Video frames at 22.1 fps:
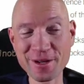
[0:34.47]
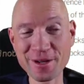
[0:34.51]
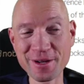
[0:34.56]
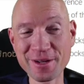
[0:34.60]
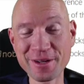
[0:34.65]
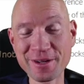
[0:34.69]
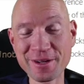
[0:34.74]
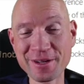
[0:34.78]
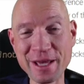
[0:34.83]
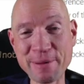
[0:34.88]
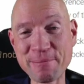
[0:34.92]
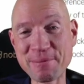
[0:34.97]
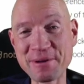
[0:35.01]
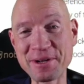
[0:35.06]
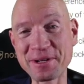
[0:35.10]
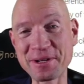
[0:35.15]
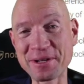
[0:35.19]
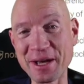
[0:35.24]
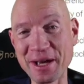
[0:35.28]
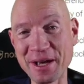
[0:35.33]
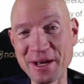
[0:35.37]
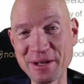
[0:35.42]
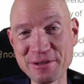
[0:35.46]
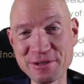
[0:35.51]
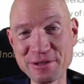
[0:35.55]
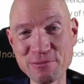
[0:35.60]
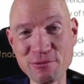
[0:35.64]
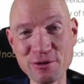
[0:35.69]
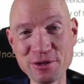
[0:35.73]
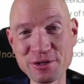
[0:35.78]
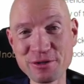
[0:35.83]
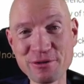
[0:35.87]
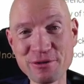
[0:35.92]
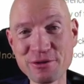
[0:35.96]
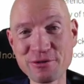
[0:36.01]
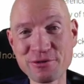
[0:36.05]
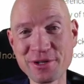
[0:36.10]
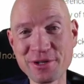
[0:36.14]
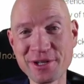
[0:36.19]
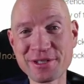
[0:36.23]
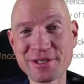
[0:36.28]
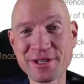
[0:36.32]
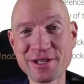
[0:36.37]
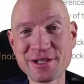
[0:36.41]
Capital gains was not so
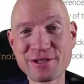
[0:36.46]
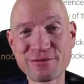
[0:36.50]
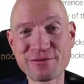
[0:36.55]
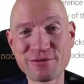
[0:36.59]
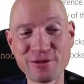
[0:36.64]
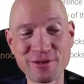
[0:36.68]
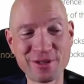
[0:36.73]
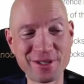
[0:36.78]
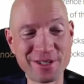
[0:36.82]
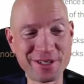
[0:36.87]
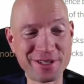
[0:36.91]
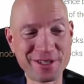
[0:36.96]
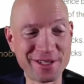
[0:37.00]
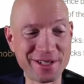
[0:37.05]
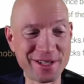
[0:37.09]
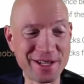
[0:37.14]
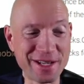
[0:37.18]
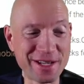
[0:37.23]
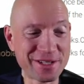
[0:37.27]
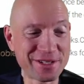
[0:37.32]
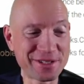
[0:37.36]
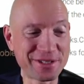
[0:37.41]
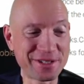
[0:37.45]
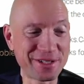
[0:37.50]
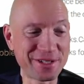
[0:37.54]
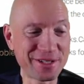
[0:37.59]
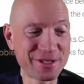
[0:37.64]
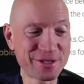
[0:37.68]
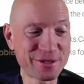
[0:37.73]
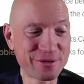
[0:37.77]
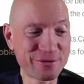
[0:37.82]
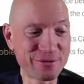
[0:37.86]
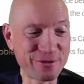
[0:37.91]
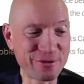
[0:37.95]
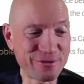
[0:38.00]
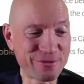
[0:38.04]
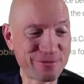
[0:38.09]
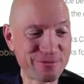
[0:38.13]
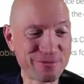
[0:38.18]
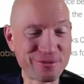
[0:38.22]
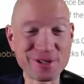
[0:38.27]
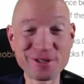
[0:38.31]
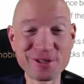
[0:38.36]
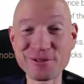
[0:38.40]
successful in the last years with
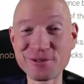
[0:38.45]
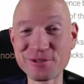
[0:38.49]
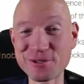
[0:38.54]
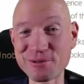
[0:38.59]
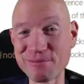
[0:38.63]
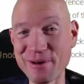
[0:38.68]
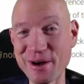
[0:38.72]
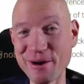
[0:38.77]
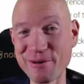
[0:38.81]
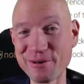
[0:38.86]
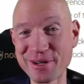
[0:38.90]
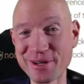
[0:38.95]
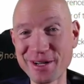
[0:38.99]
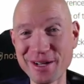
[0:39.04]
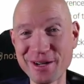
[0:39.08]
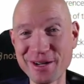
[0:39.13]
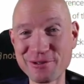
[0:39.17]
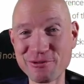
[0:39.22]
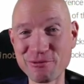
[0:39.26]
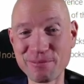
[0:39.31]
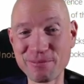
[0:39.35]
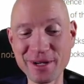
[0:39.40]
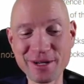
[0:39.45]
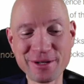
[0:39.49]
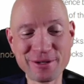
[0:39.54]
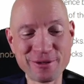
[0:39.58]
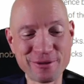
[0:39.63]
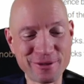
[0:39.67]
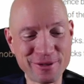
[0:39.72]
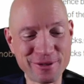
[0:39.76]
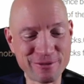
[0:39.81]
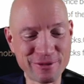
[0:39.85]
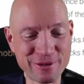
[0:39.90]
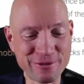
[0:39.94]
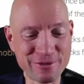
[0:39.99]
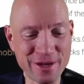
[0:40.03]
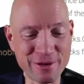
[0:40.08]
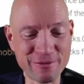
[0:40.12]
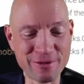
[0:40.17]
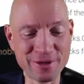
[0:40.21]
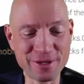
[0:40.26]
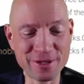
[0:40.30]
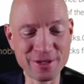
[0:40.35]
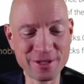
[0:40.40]
British American Tobacco and with
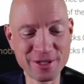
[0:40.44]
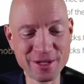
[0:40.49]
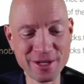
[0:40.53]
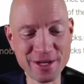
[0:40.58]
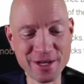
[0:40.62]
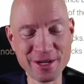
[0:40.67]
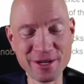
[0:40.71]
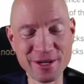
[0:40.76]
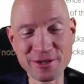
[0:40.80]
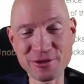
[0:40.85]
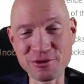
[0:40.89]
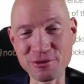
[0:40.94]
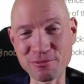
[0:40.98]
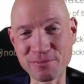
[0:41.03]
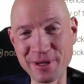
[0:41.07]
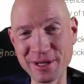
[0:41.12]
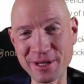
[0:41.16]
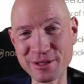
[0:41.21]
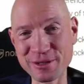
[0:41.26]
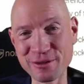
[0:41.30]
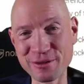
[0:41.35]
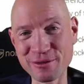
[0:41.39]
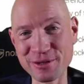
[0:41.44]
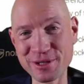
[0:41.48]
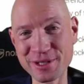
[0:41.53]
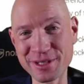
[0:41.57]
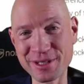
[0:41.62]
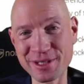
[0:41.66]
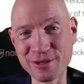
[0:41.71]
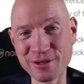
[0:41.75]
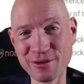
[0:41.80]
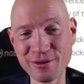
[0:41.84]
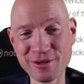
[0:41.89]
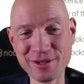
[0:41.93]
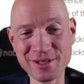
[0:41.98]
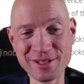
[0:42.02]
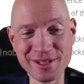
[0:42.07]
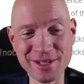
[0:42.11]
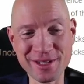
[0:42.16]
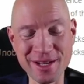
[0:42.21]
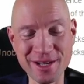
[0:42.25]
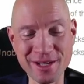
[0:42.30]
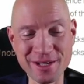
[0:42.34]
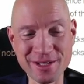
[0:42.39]
other tobacco stocks
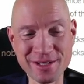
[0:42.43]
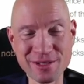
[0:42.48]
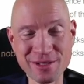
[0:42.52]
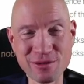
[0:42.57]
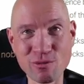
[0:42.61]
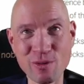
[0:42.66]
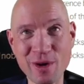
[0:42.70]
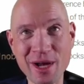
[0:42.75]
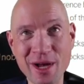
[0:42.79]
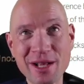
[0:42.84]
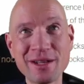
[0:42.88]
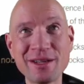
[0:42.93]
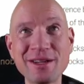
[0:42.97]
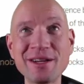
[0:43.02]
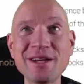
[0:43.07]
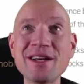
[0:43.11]
as well.